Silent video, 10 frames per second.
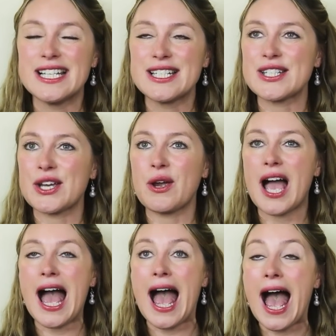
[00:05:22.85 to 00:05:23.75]
So,
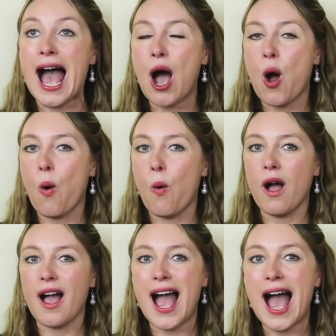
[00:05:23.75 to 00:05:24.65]
ow,
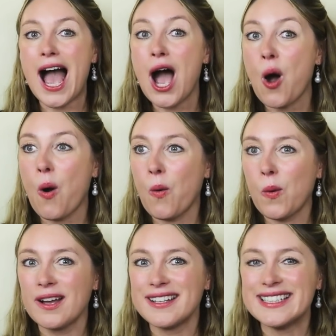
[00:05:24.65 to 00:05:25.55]
ow.